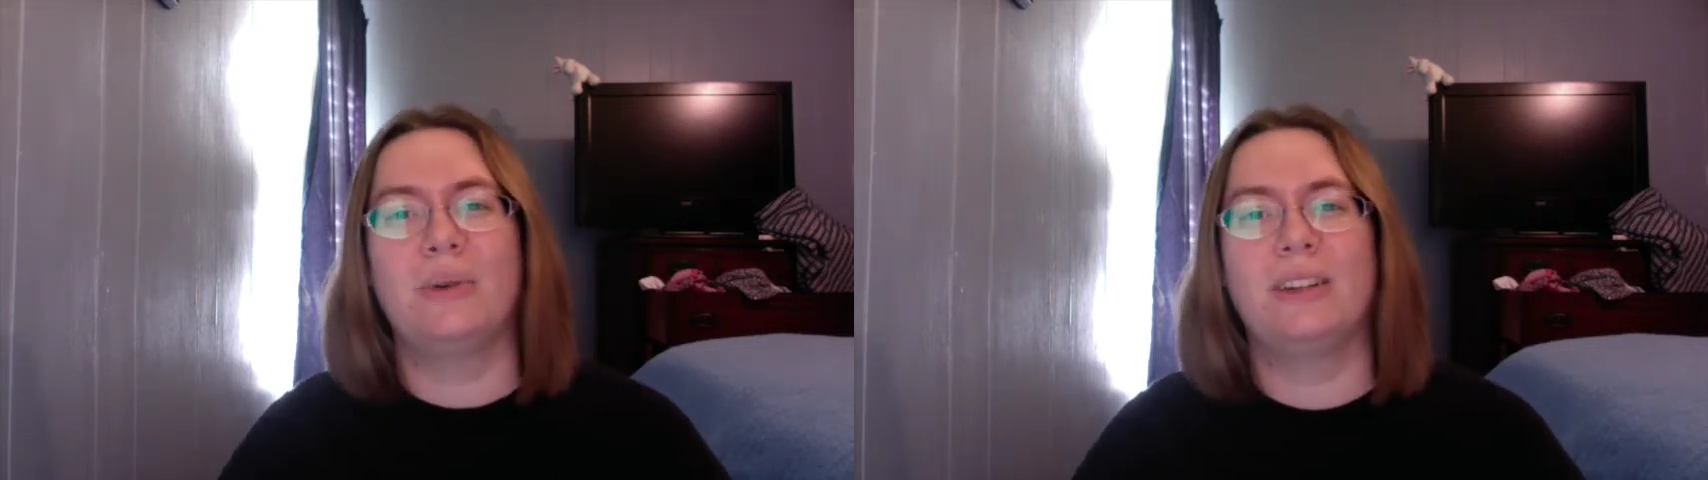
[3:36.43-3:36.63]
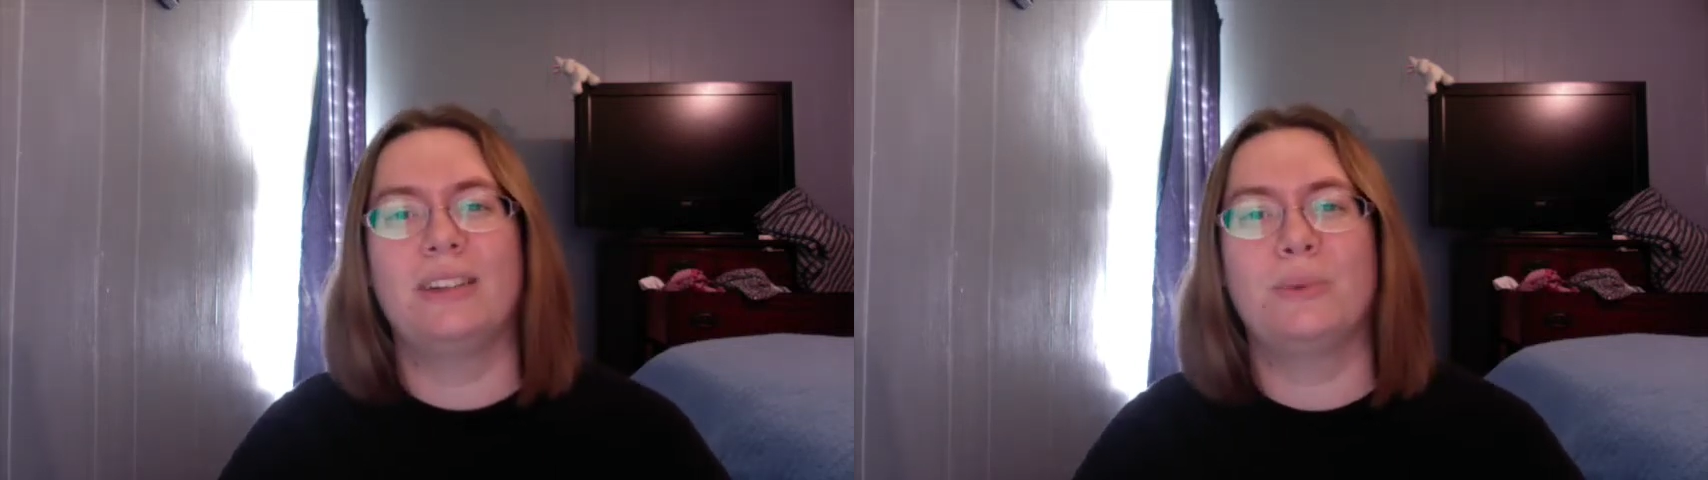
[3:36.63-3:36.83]

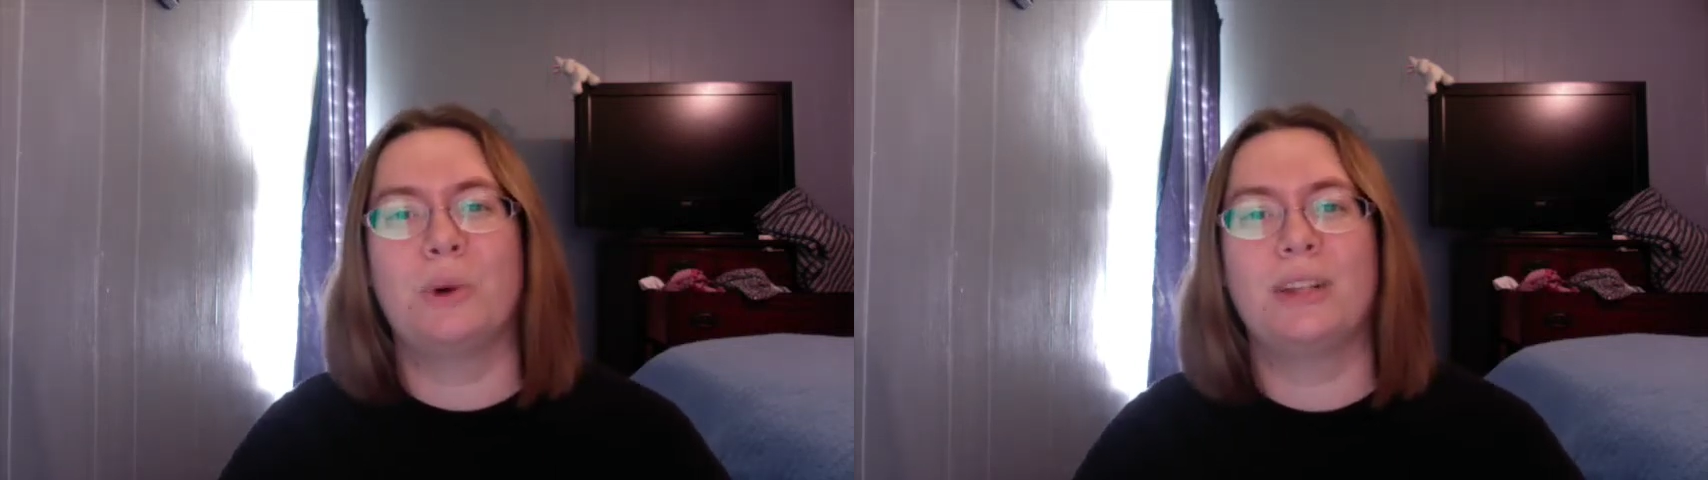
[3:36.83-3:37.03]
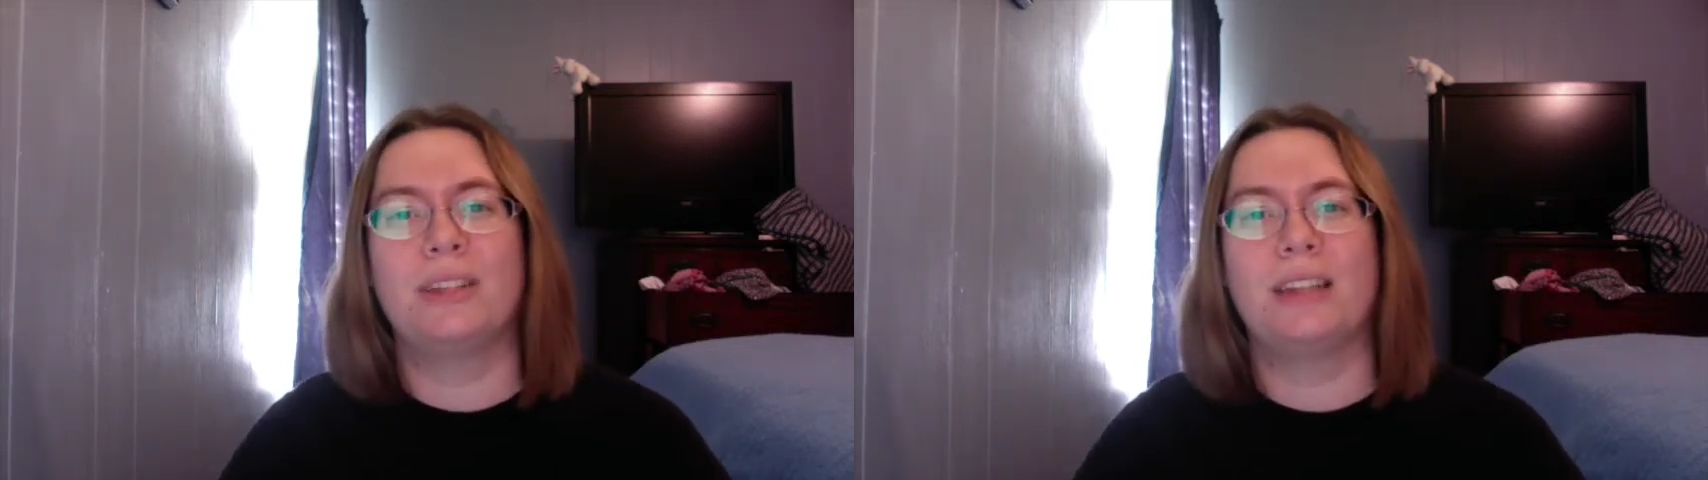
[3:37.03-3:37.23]
What
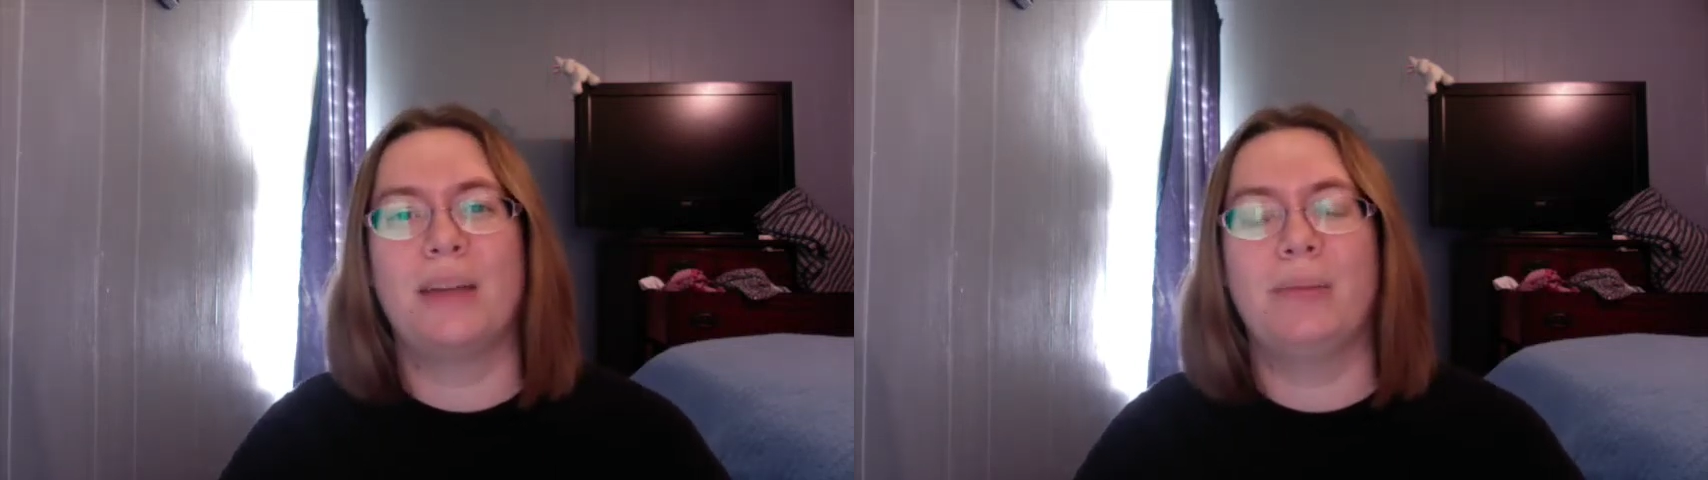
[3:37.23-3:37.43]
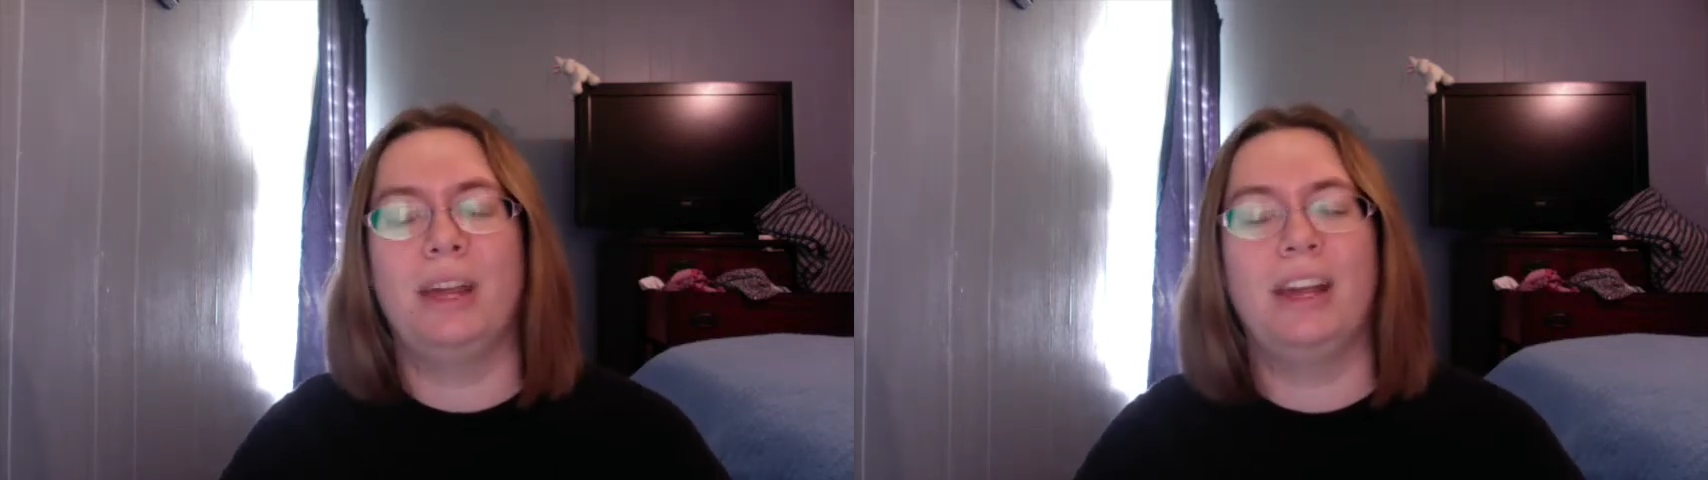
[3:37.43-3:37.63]
does
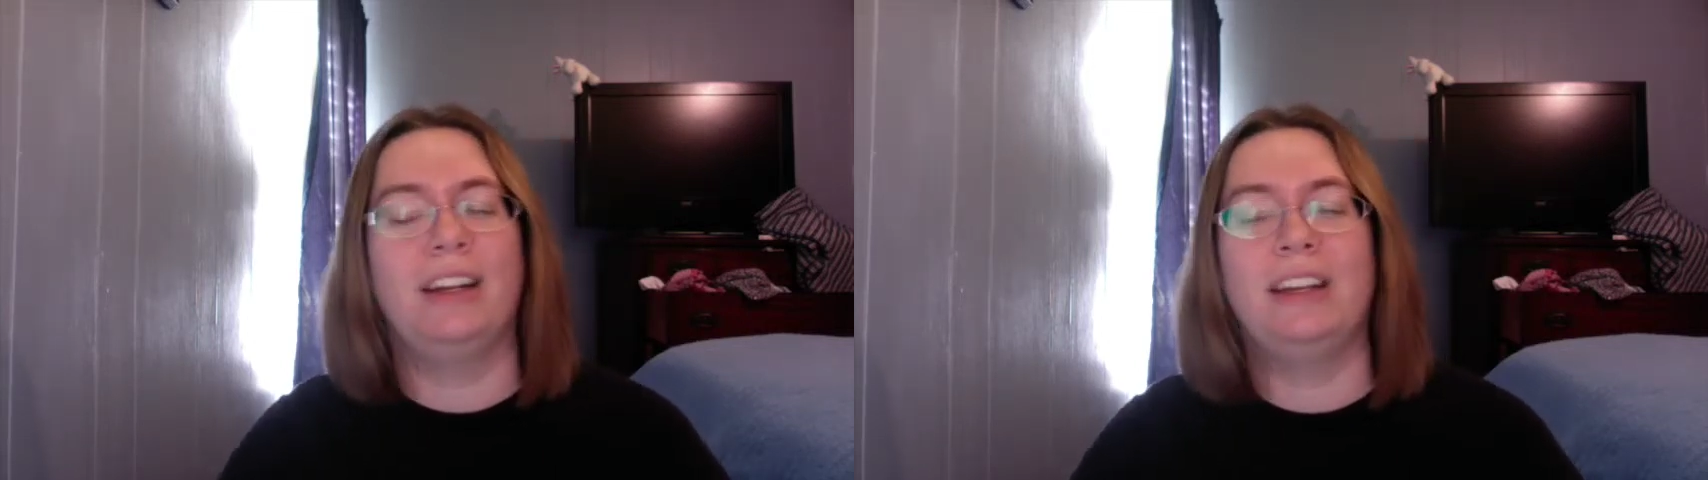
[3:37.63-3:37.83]
that mean?